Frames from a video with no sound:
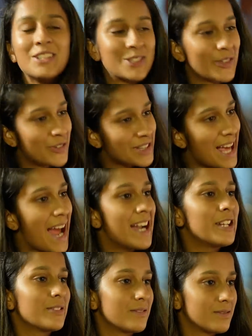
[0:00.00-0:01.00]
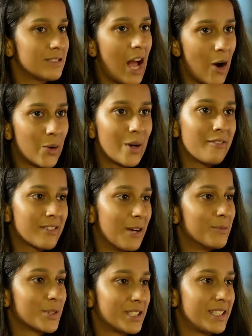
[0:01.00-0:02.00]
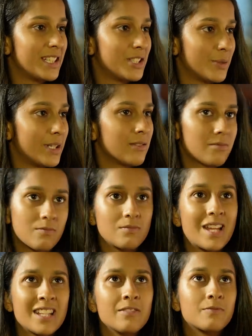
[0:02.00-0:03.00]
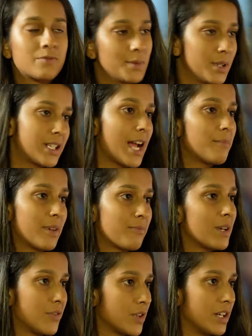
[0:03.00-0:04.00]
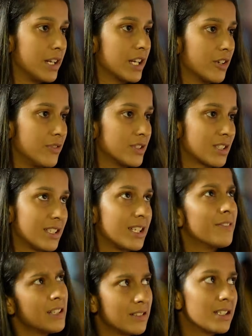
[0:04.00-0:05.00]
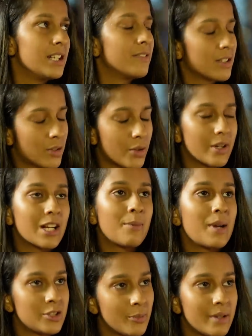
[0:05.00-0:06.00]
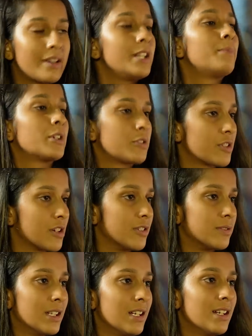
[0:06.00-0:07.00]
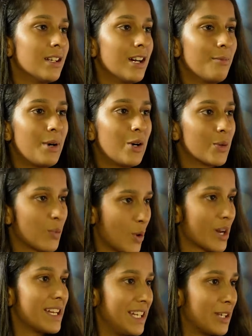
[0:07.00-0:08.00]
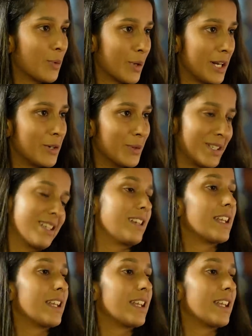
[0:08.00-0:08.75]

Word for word: So for that, now I've come to a stage where I think from the time I played for India, obviously, even even growing up, I used to be very particular about what I eat, what I don't.